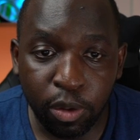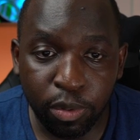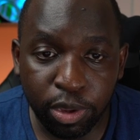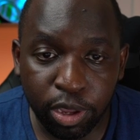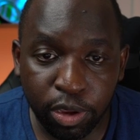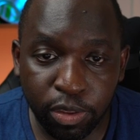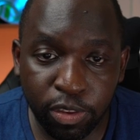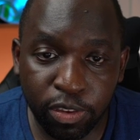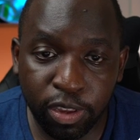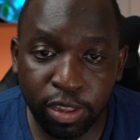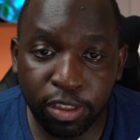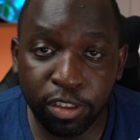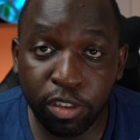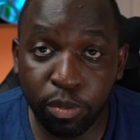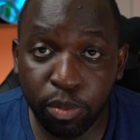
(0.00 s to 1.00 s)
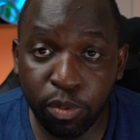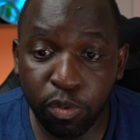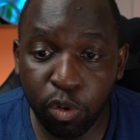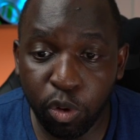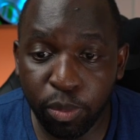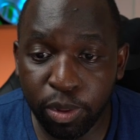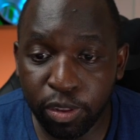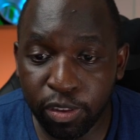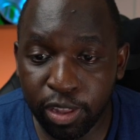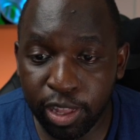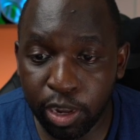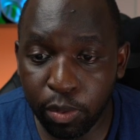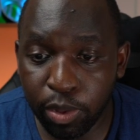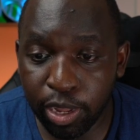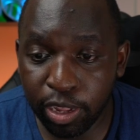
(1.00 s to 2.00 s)
we go to settings and performance and
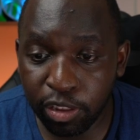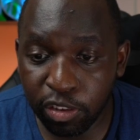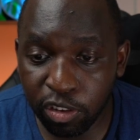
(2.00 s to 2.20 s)
then we hit